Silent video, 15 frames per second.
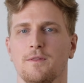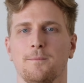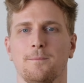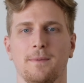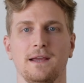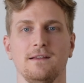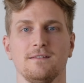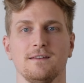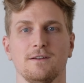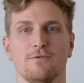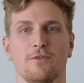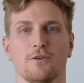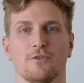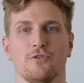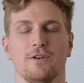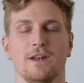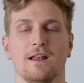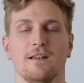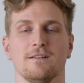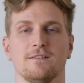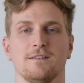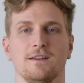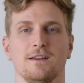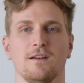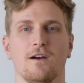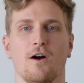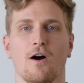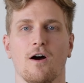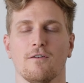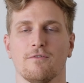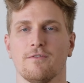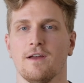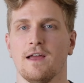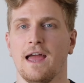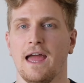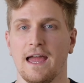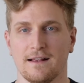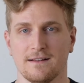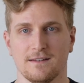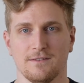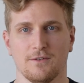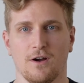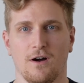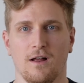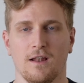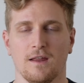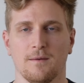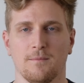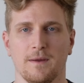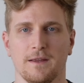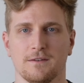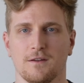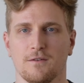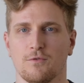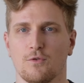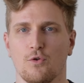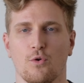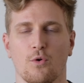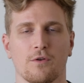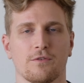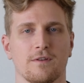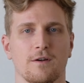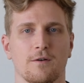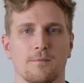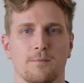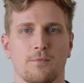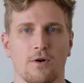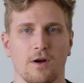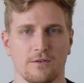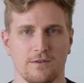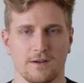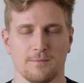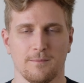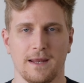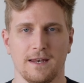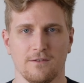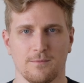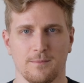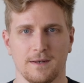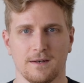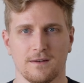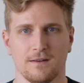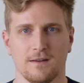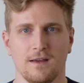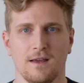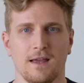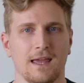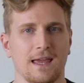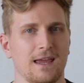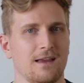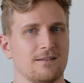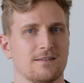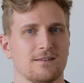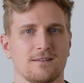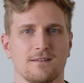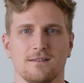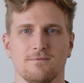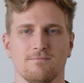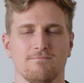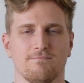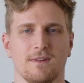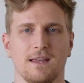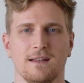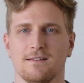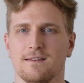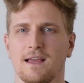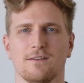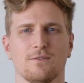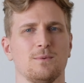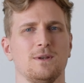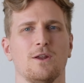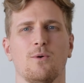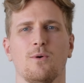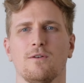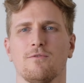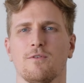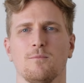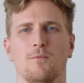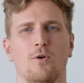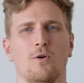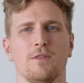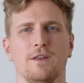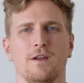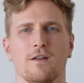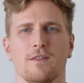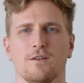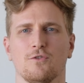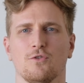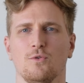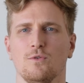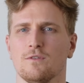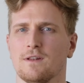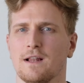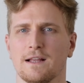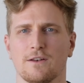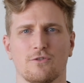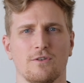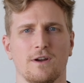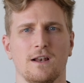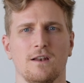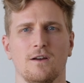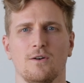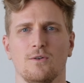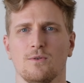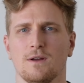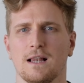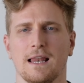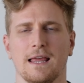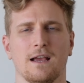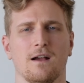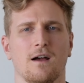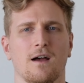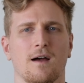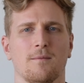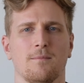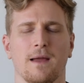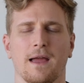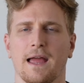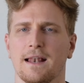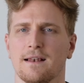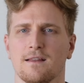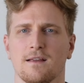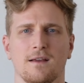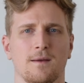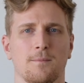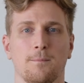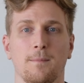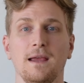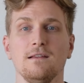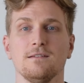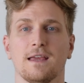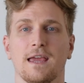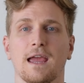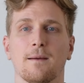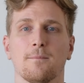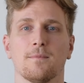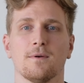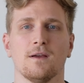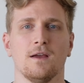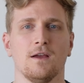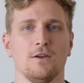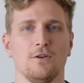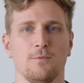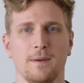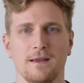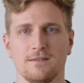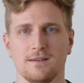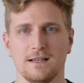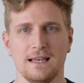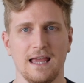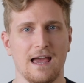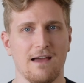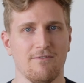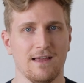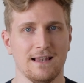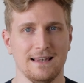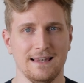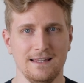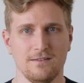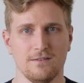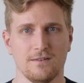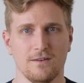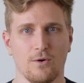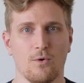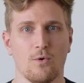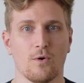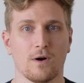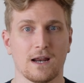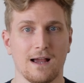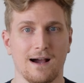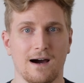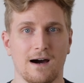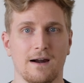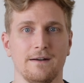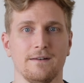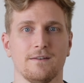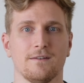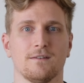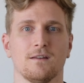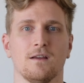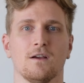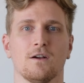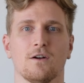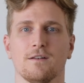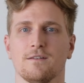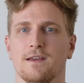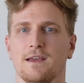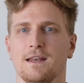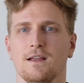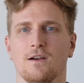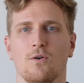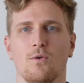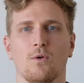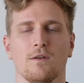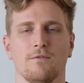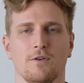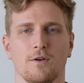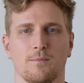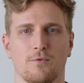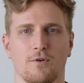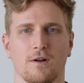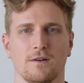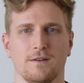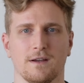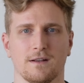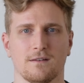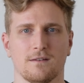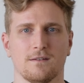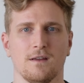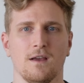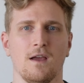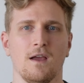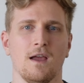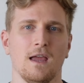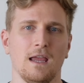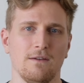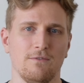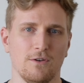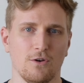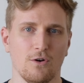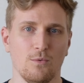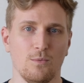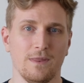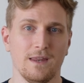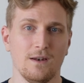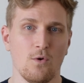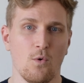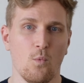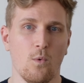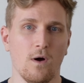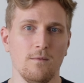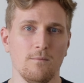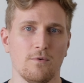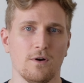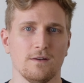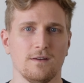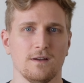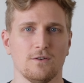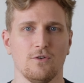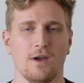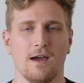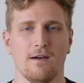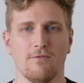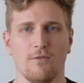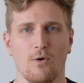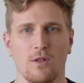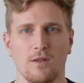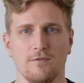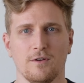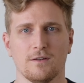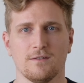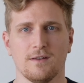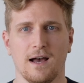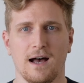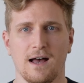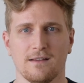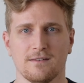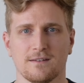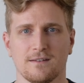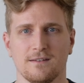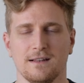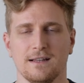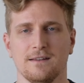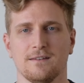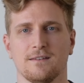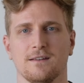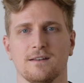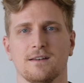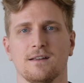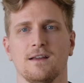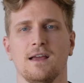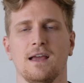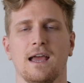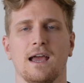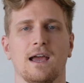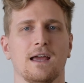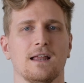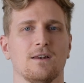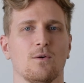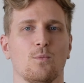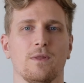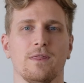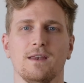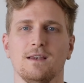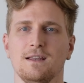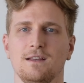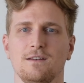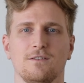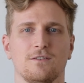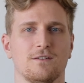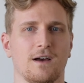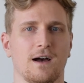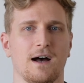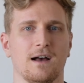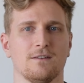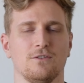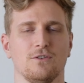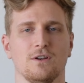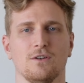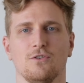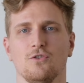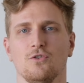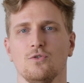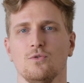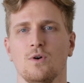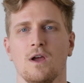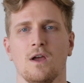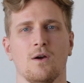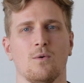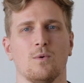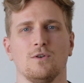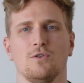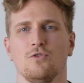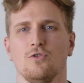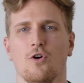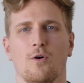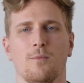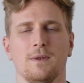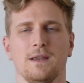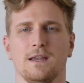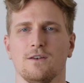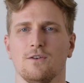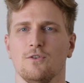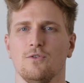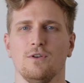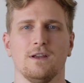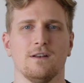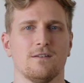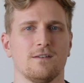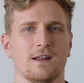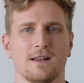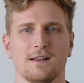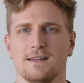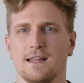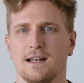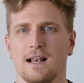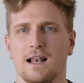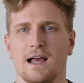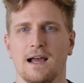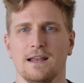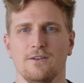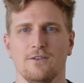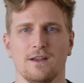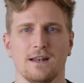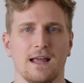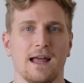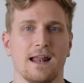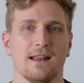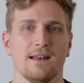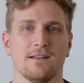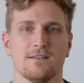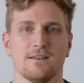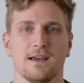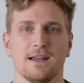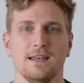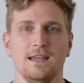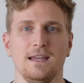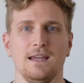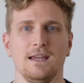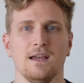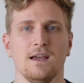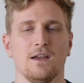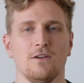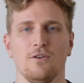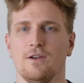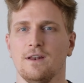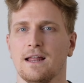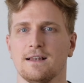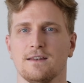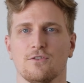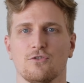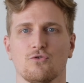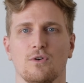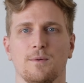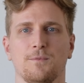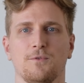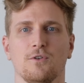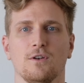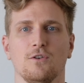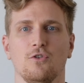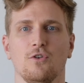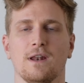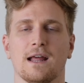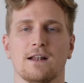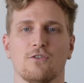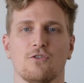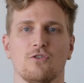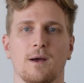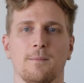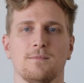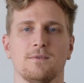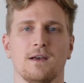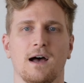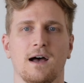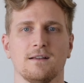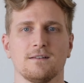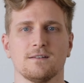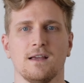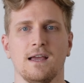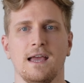the basic functionality of ActiveCollab is, of course, their project management. It's as we know it from all the other tools like Trello, ClickUp, and Basecamp. You basically have a list or cards containing all of your projects. If you go within one project, you have all of your tasks listed. And within each task, you can do what you normally can do. You can set a deadline, you can add an assignee, you can add description, you can add subtasks,